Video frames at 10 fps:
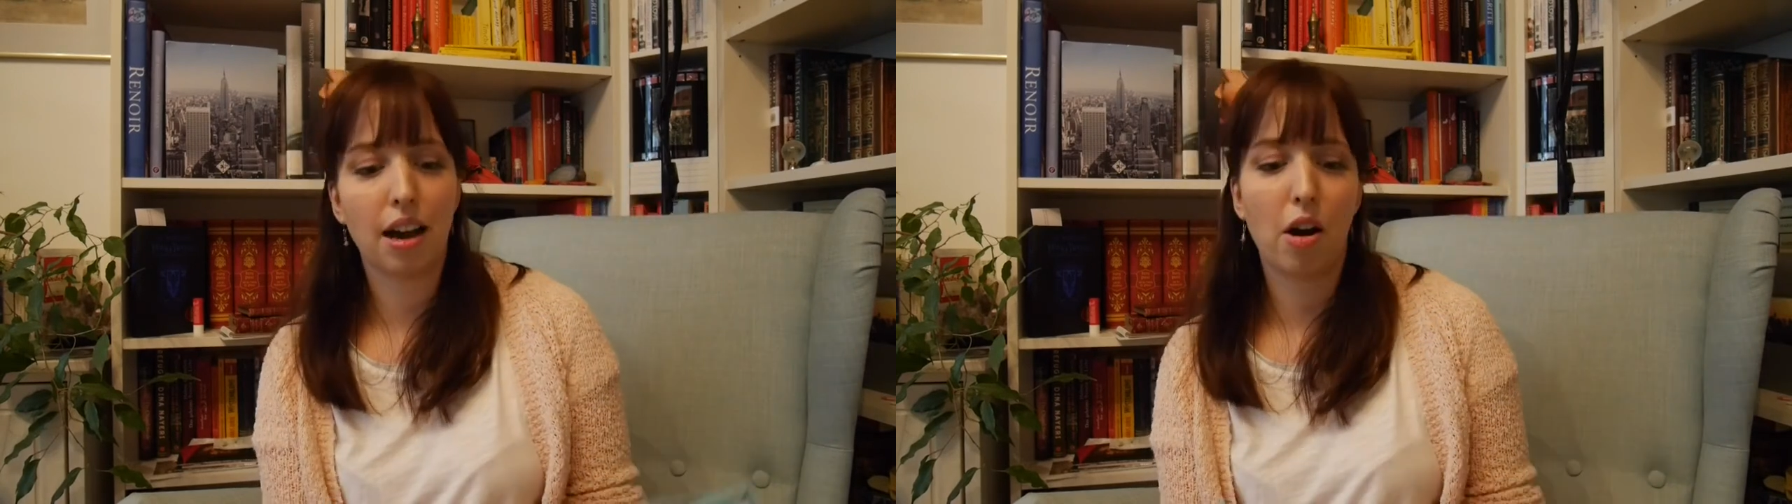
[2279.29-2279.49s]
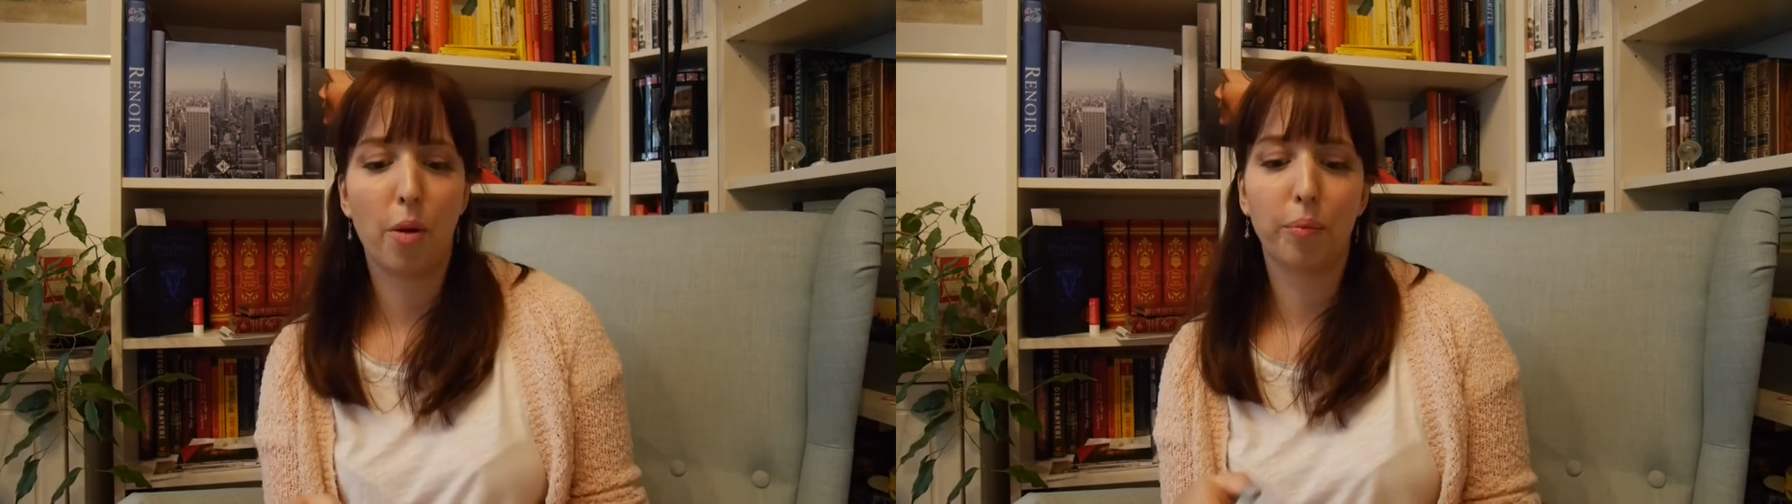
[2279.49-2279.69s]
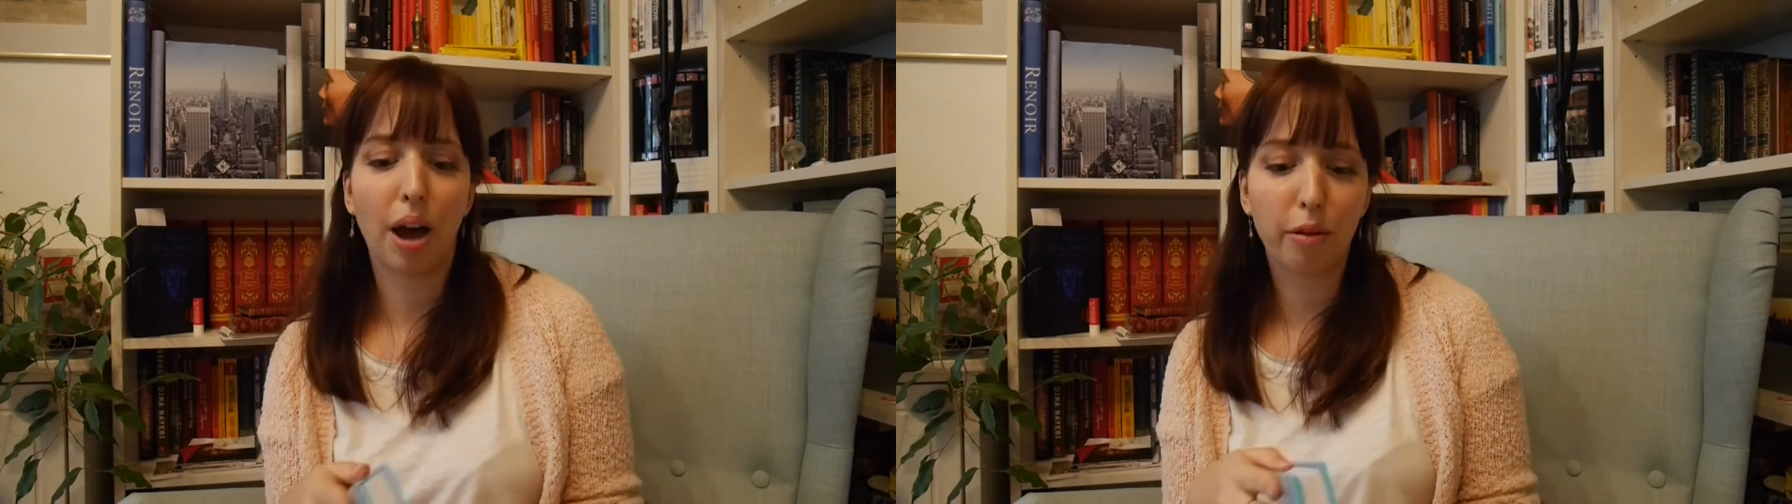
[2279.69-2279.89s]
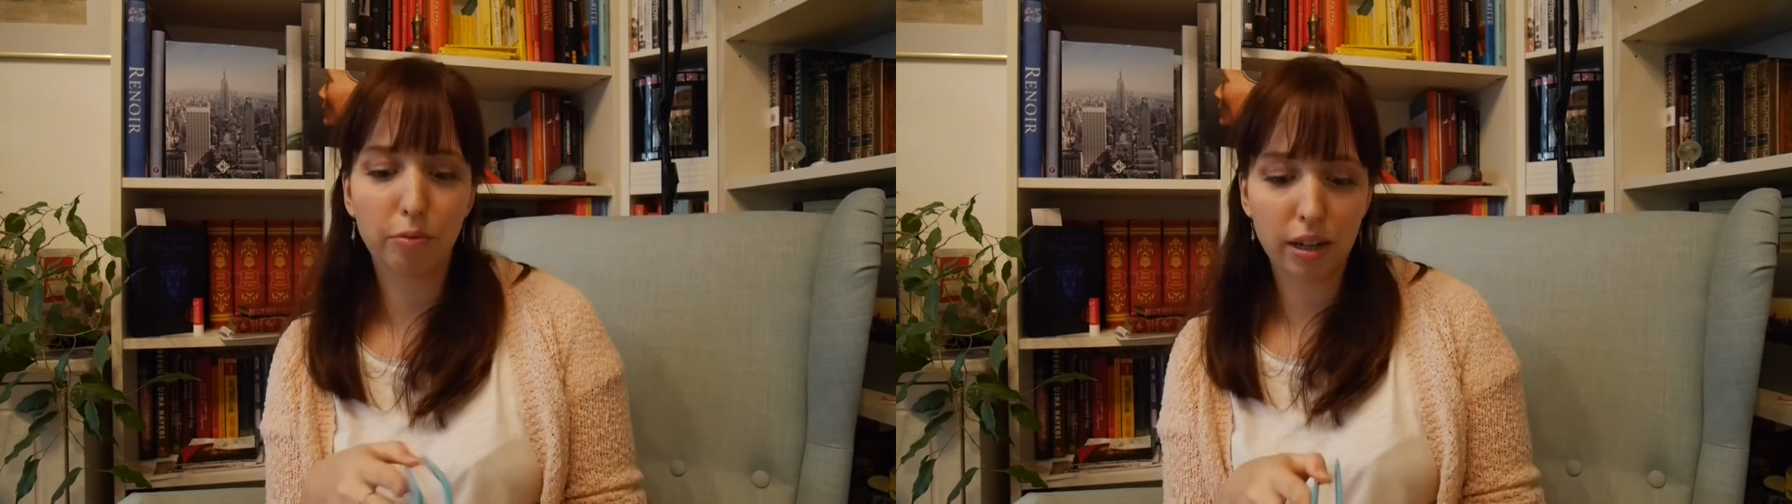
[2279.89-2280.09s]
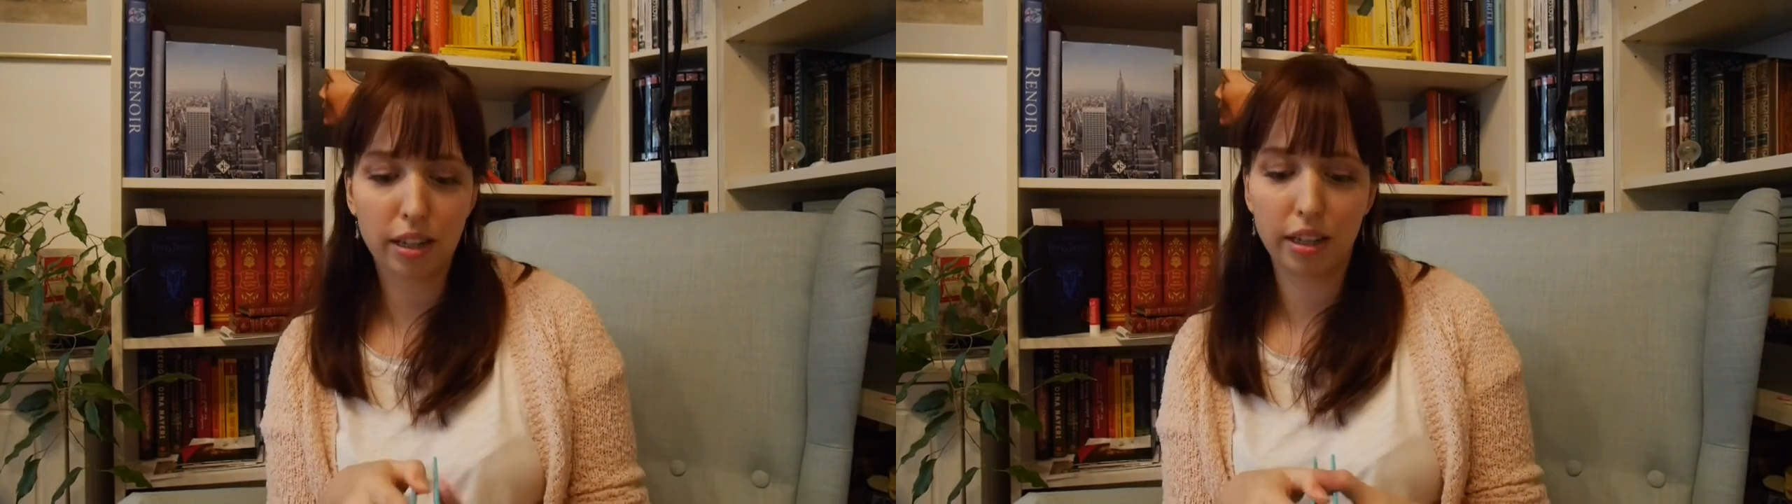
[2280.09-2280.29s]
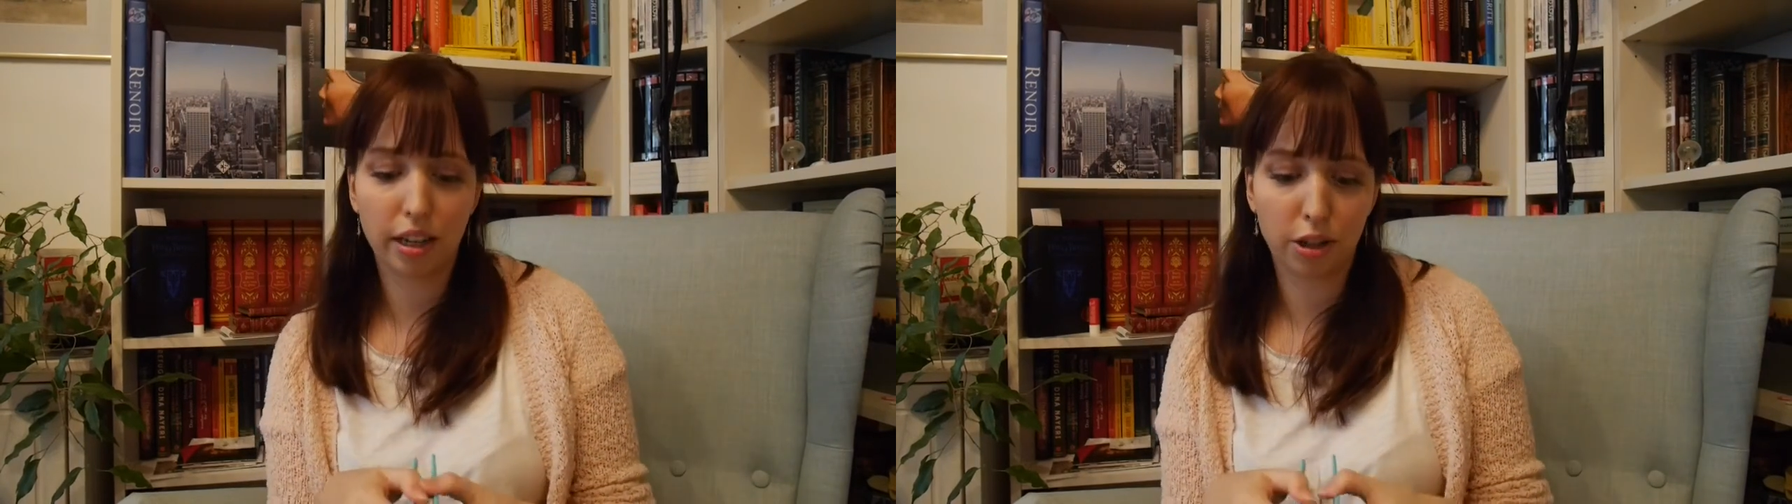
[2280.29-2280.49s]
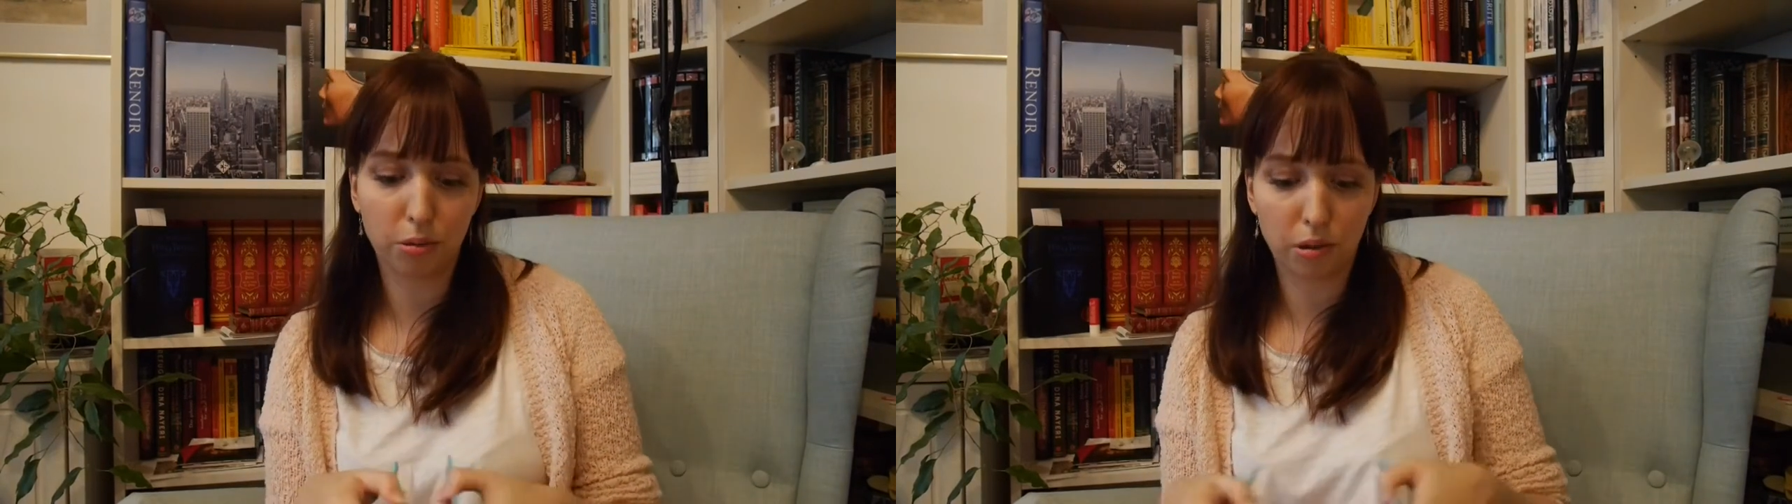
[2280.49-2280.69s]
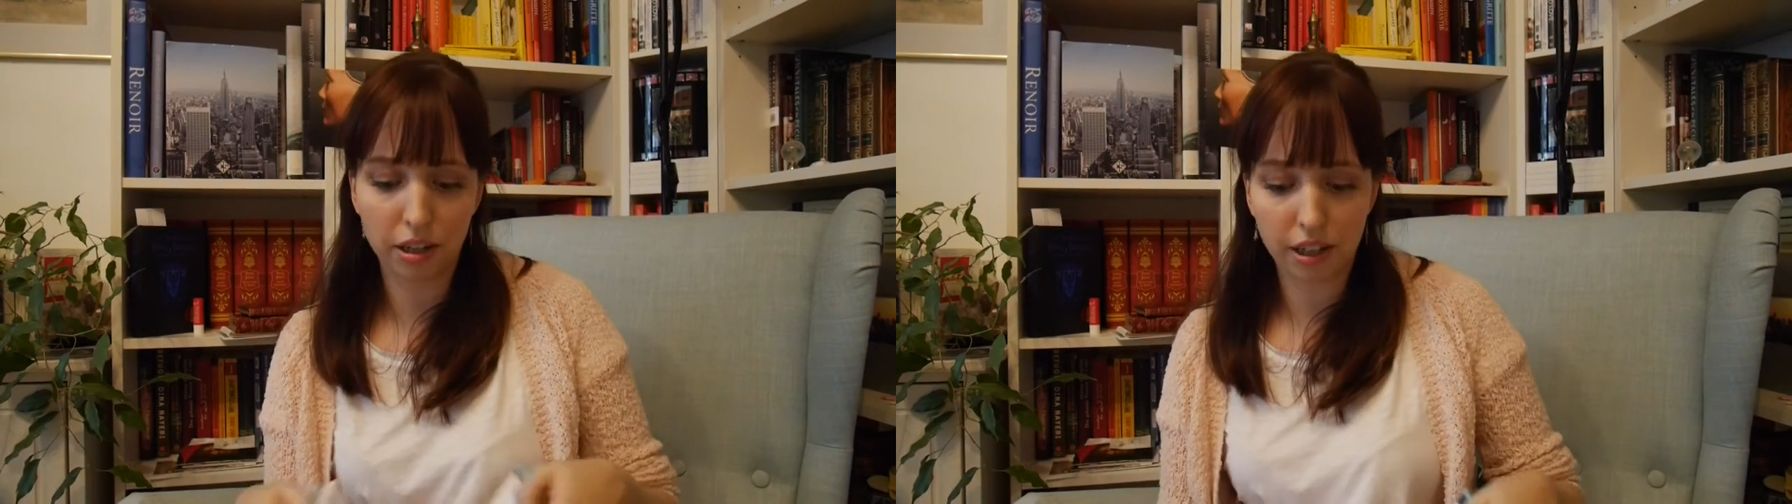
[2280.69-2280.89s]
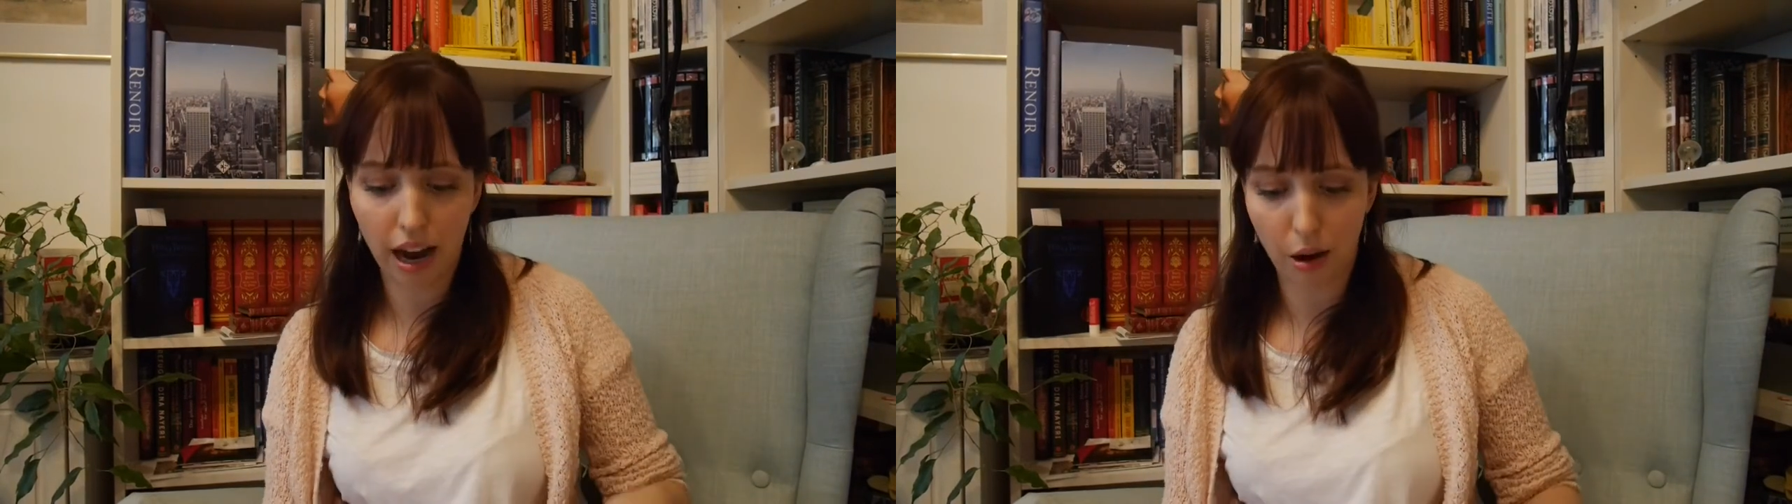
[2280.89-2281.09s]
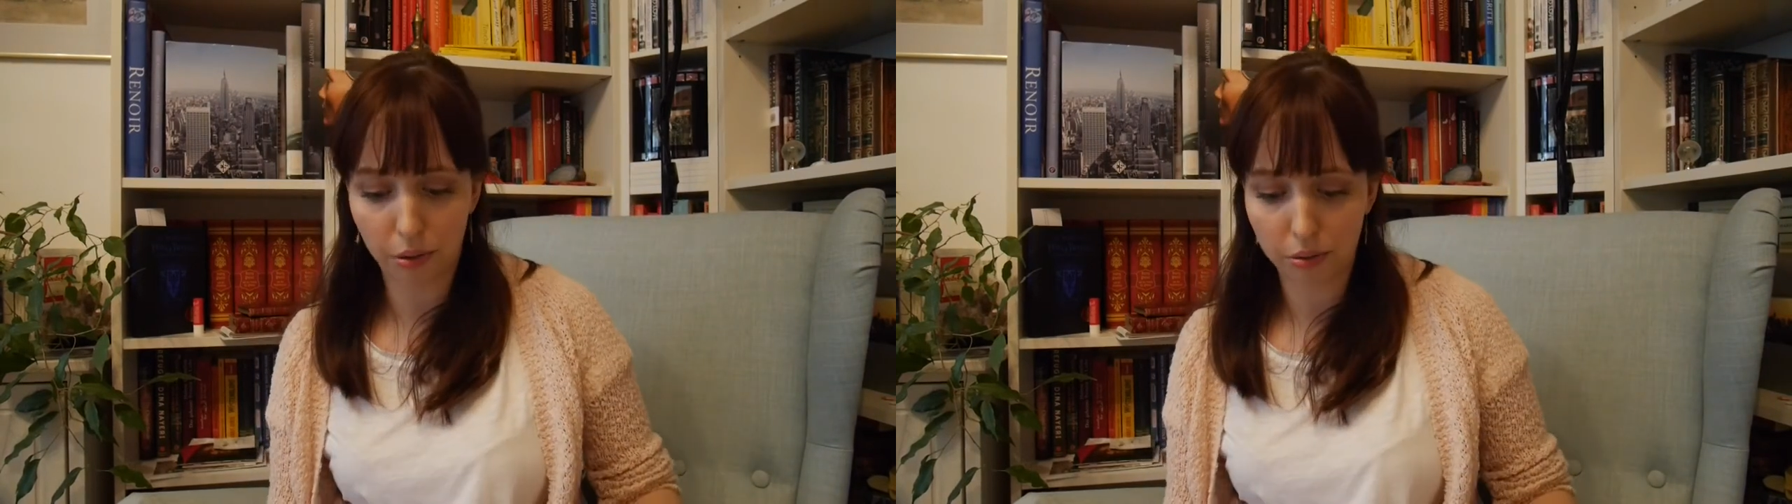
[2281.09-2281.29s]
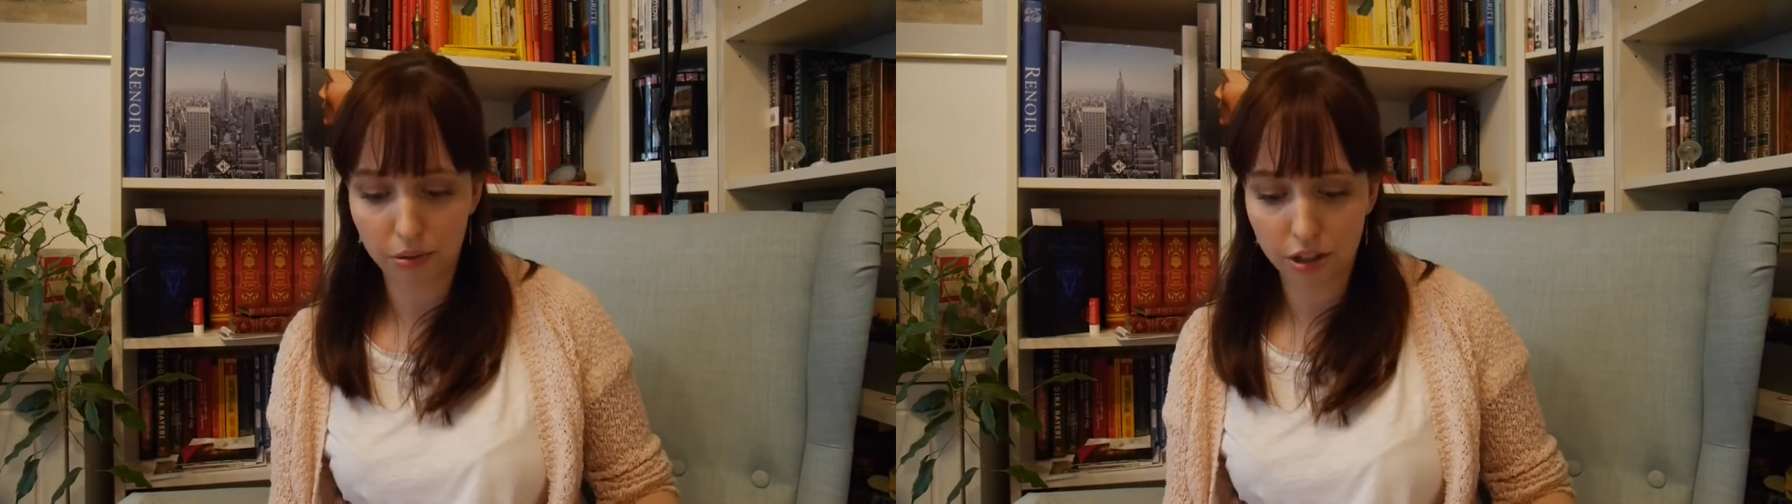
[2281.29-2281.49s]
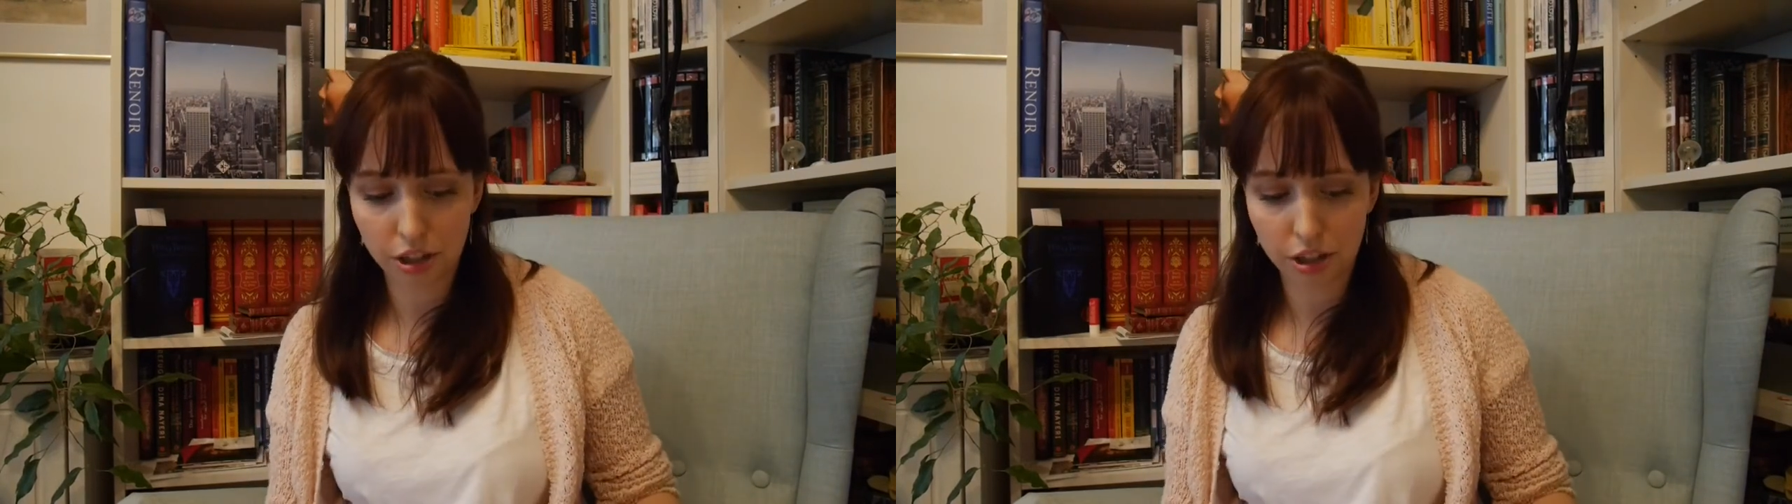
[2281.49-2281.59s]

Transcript: I really adored how